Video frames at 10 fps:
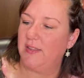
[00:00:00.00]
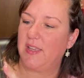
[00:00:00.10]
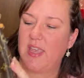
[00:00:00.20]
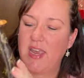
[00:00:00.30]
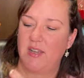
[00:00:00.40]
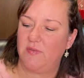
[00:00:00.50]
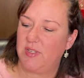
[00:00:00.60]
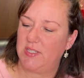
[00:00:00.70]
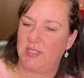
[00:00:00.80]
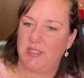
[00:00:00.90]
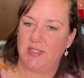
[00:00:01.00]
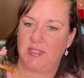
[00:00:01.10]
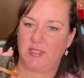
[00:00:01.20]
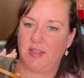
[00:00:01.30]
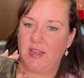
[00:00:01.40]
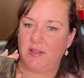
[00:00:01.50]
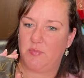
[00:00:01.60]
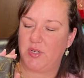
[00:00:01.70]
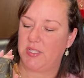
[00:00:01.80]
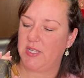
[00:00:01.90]
The canvas is in
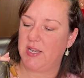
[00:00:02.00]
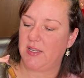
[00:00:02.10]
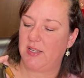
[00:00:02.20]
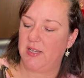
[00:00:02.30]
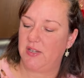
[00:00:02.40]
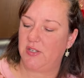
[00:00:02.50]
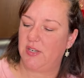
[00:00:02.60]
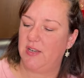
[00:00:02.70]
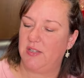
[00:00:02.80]
pristine condition.